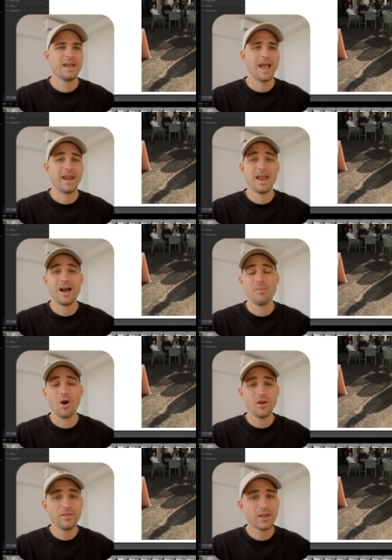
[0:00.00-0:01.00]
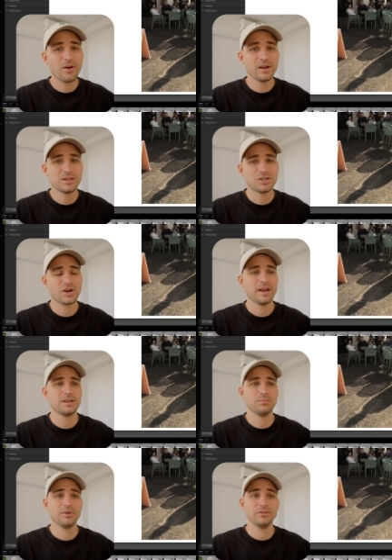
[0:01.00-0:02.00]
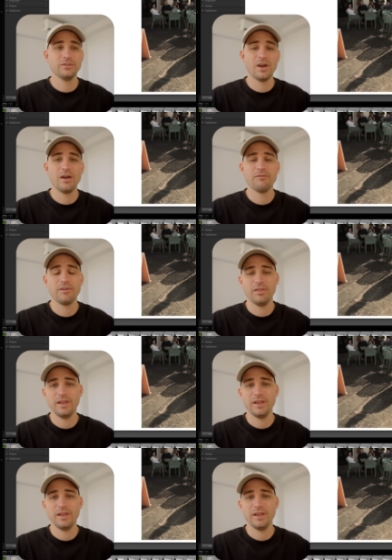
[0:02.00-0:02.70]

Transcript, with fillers: and now I'm only going to try to preserve